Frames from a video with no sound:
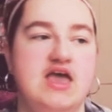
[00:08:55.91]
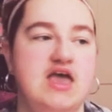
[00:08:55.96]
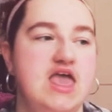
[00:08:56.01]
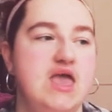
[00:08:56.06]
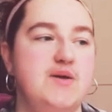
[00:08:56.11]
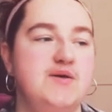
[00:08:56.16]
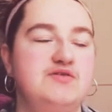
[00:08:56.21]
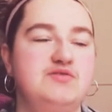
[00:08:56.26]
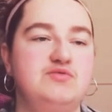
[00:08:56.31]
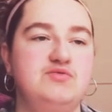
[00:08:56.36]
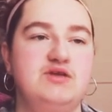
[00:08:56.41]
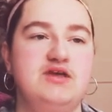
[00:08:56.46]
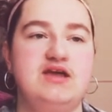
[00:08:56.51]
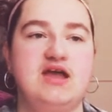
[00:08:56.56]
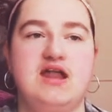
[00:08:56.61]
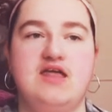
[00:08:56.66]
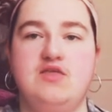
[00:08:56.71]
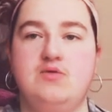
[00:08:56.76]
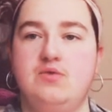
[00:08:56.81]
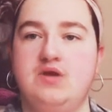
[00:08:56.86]
He was really
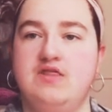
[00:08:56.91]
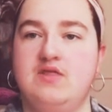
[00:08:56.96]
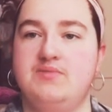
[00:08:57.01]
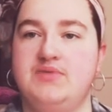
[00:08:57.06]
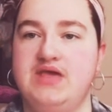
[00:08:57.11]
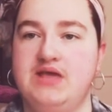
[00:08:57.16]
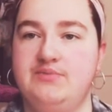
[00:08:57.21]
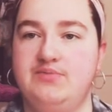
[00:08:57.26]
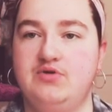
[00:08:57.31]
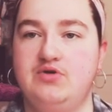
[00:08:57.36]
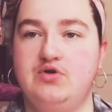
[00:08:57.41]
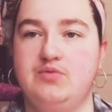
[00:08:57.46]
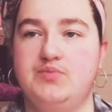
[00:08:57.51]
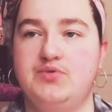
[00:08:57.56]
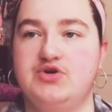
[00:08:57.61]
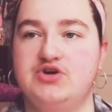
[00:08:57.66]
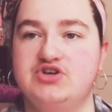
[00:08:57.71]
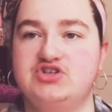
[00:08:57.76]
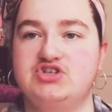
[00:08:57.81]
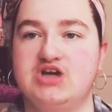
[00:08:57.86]
kind of one of the people who
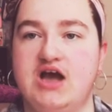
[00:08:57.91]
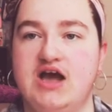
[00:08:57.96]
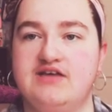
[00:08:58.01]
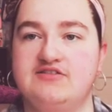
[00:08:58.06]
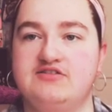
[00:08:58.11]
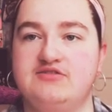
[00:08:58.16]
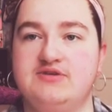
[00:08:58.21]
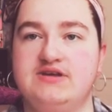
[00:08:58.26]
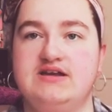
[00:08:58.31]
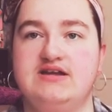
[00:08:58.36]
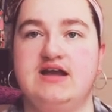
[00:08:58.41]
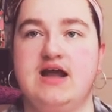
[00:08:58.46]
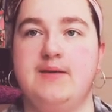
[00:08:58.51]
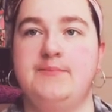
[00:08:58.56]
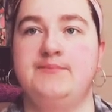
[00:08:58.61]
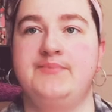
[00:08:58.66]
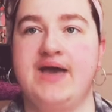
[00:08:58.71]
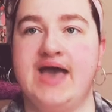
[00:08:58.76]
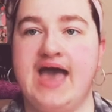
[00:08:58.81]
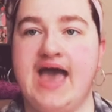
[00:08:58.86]
pushed Asuhi to
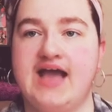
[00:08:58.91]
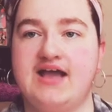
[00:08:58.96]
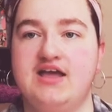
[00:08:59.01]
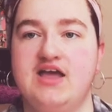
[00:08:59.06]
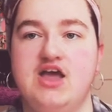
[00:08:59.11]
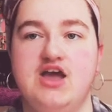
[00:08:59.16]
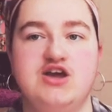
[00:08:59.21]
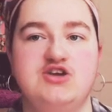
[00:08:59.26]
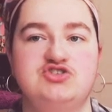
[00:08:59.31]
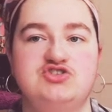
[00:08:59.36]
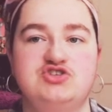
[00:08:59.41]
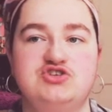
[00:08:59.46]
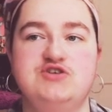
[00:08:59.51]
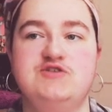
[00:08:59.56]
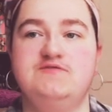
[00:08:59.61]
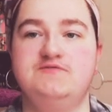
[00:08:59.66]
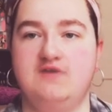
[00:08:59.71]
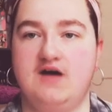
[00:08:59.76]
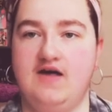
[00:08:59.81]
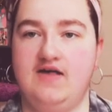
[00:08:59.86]
come back
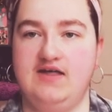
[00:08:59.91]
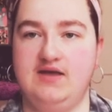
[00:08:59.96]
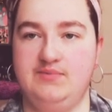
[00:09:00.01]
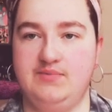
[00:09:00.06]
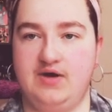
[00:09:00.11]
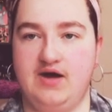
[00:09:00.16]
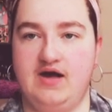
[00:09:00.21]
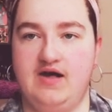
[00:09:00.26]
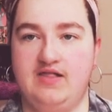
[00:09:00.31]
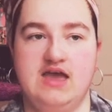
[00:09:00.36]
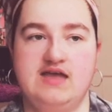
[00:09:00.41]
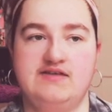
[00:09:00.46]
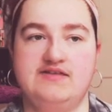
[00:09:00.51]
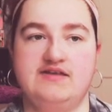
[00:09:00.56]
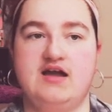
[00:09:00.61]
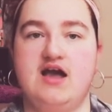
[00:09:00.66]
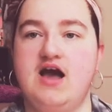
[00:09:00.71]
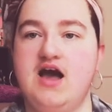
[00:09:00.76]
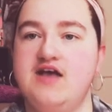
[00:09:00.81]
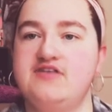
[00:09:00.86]
to volleyball. He's
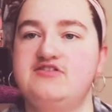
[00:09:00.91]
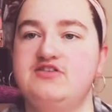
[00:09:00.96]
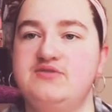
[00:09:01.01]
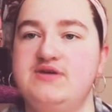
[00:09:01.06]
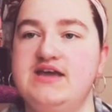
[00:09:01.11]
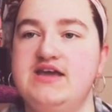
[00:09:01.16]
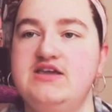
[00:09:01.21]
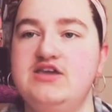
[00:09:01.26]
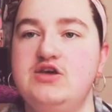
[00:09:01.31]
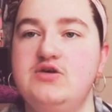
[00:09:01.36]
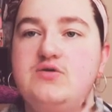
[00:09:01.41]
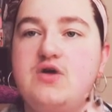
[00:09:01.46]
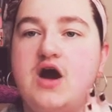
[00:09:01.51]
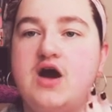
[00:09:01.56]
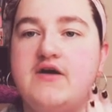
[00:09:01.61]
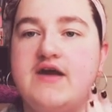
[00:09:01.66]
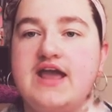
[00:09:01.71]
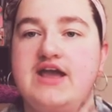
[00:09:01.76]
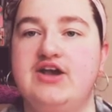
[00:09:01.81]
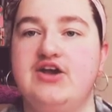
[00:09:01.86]
like, Asuhi, you
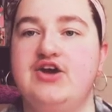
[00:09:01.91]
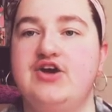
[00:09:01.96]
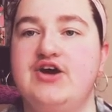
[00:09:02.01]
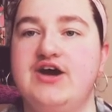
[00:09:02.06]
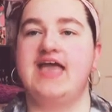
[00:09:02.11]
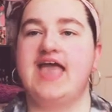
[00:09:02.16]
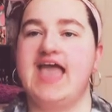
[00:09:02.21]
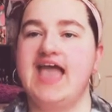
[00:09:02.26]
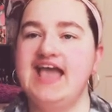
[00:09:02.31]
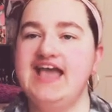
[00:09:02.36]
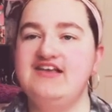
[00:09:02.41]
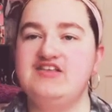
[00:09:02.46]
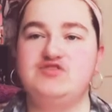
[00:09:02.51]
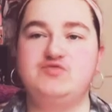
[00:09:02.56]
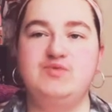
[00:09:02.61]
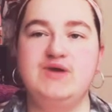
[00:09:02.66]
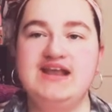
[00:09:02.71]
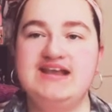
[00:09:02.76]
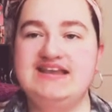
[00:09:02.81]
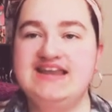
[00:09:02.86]
are a good ace,
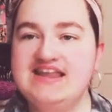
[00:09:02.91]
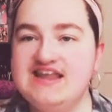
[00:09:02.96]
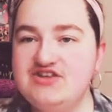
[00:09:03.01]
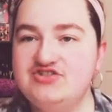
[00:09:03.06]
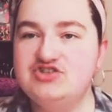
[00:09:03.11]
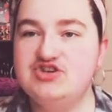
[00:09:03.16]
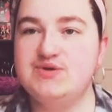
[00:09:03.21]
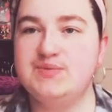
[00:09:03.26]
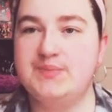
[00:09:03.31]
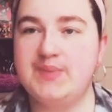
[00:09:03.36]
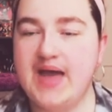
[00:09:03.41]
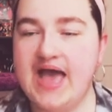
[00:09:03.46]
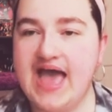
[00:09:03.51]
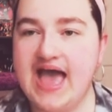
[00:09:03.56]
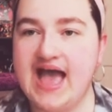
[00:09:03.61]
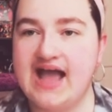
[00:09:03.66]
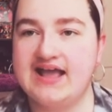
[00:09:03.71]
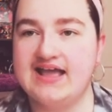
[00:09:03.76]
we need you back.